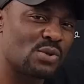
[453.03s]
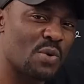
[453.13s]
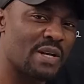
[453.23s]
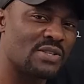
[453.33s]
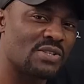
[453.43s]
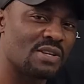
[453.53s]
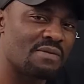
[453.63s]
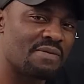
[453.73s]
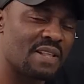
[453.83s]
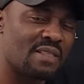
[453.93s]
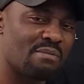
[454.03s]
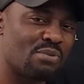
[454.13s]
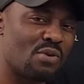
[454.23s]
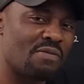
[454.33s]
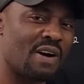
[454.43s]
squared doesn't fit the
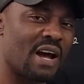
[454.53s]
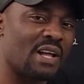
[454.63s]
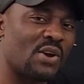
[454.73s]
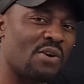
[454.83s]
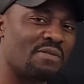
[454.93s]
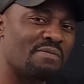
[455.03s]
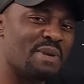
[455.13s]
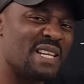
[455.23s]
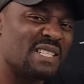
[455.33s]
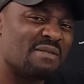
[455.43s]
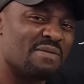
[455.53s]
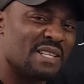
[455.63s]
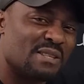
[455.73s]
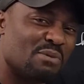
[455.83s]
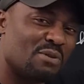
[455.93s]
profile of being
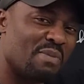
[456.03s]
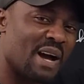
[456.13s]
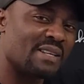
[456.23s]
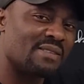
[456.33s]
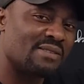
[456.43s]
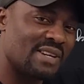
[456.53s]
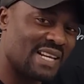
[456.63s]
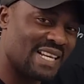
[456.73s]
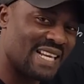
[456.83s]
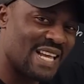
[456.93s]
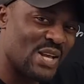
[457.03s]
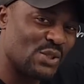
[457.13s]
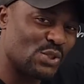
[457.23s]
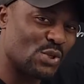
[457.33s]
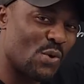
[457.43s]
divisible by 3.
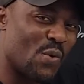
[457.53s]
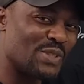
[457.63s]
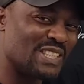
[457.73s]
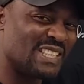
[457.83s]
So